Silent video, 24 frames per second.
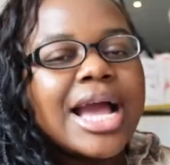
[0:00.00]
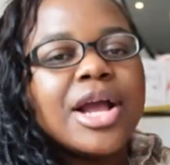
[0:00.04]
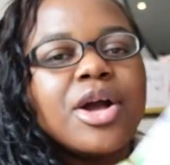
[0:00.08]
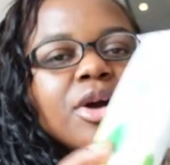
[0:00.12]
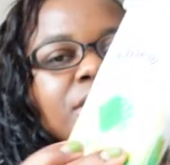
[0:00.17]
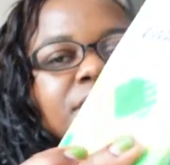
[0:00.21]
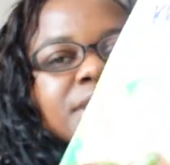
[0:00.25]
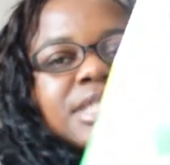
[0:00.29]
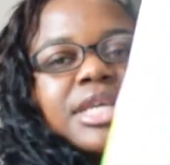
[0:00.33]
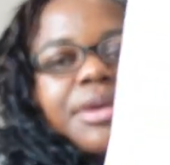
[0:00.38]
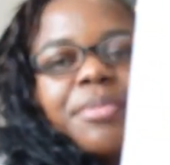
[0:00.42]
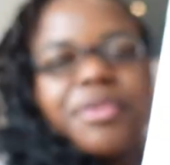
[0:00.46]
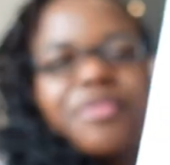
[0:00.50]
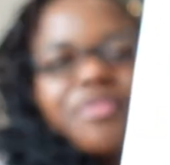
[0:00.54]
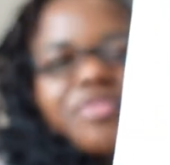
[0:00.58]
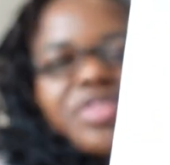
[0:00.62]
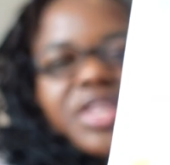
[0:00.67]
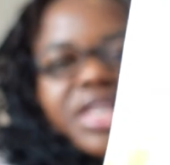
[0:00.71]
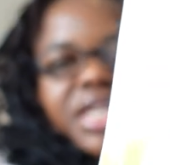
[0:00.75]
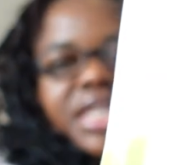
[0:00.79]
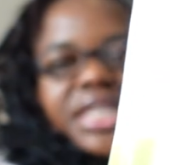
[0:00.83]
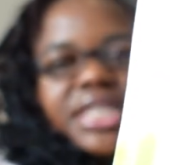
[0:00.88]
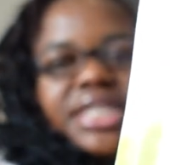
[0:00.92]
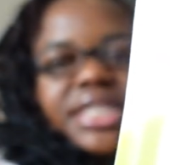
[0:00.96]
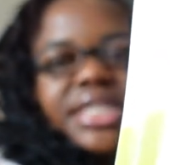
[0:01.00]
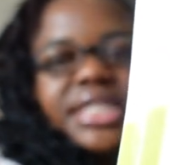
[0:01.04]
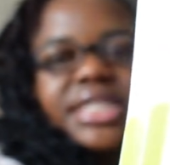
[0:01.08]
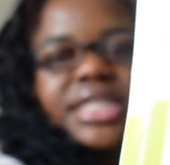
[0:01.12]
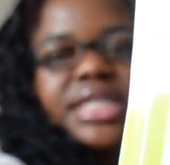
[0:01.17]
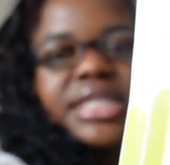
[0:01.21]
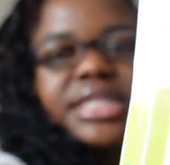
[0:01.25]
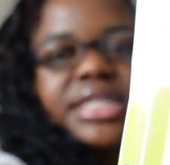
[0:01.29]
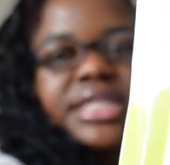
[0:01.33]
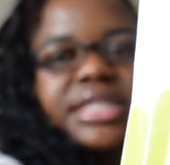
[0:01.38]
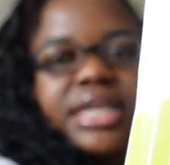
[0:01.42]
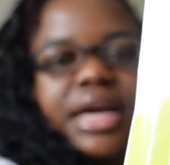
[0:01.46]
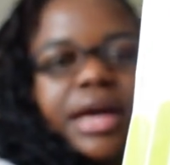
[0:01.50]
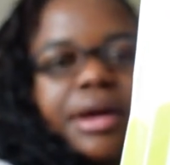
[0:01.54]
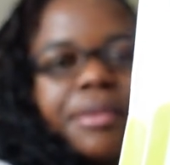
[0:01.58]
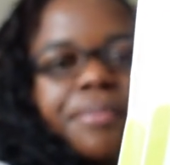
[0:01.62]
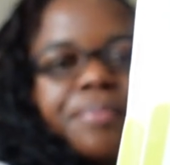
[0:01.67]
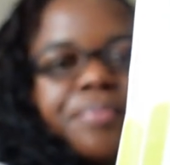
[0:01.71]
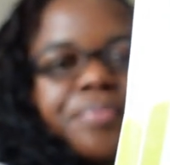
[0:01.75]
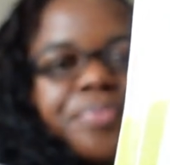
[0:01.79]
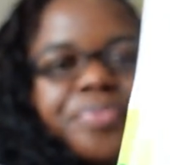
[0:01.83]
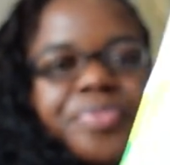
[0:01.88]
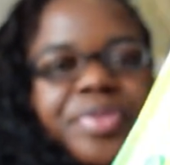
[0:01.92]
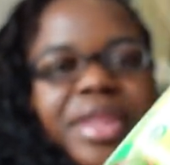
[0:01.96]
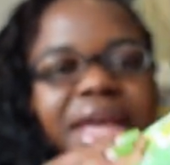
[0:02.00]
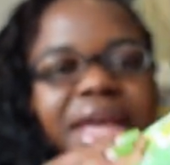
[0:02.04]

I got some of these, some